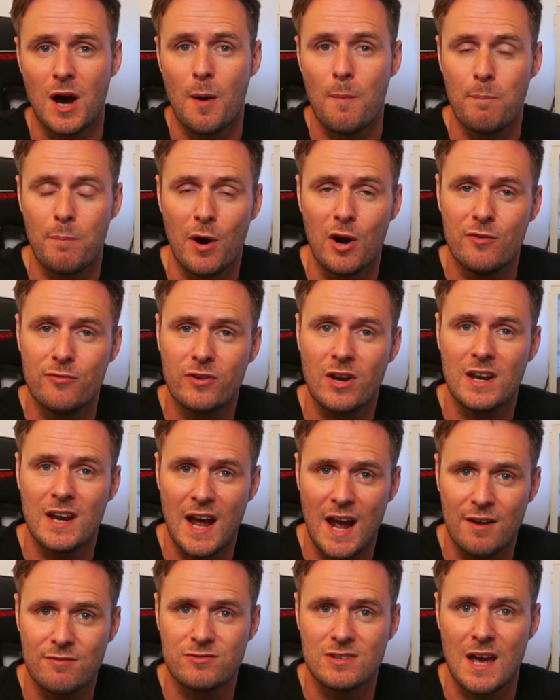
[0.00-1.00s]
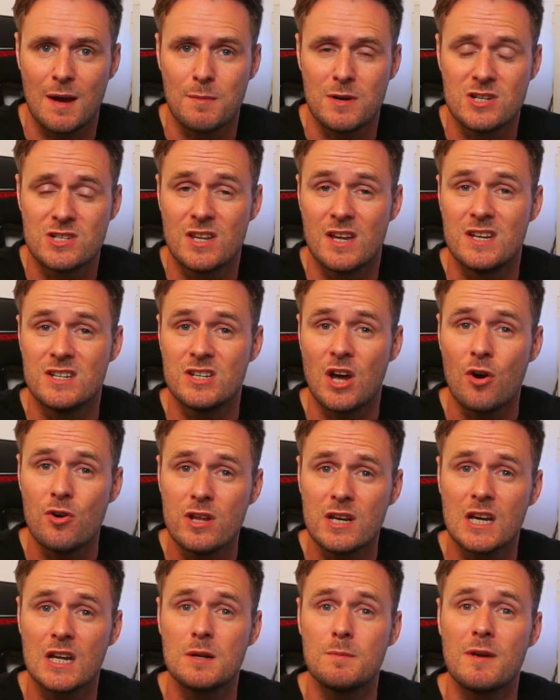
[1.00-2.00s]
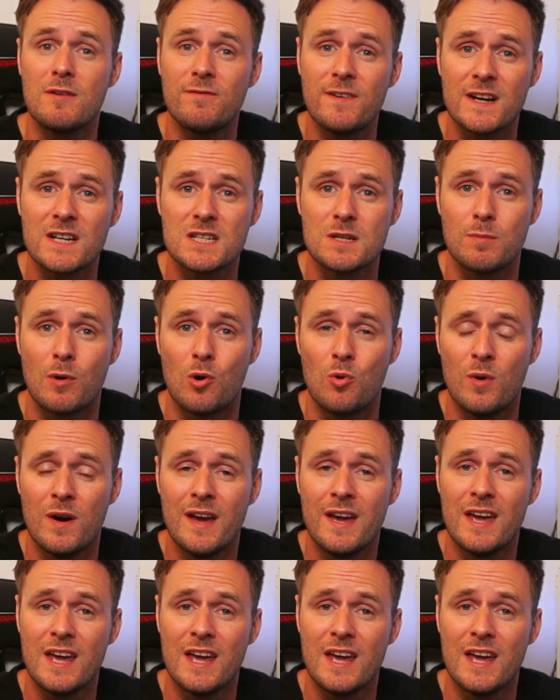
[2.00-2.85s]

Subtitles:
are both going to have damage that is only going to be fixable